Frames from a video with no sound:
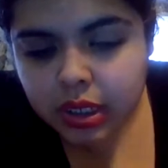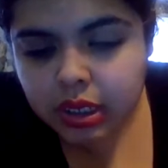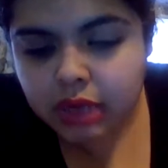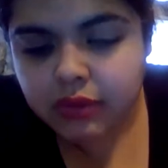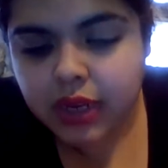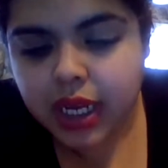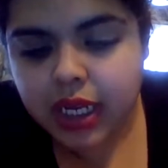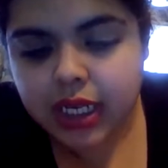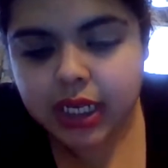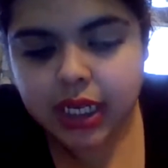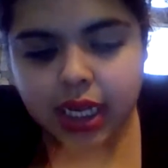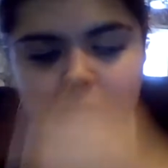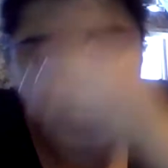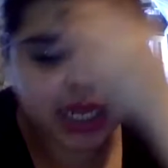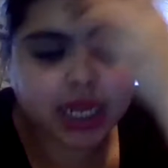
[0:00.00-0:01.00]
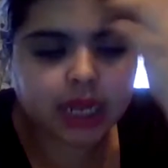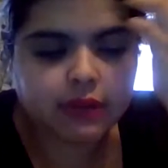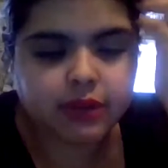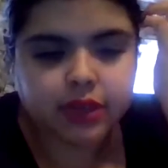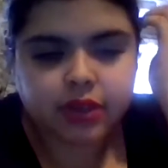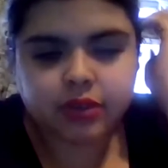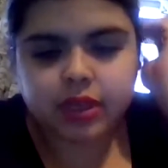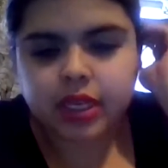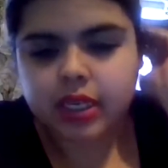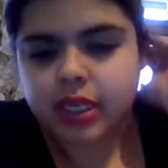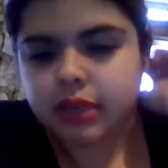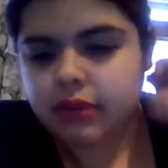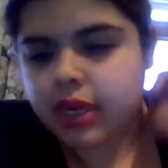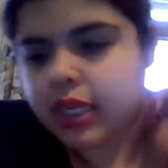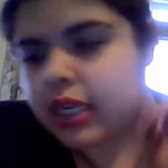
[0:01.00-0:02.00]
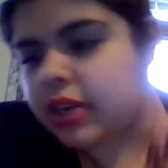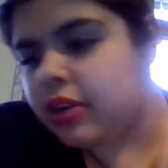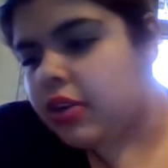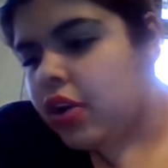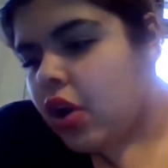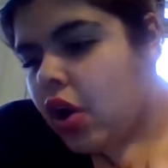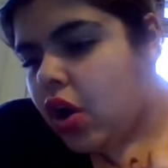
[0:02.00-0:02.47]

if you kind of, and you can see right there,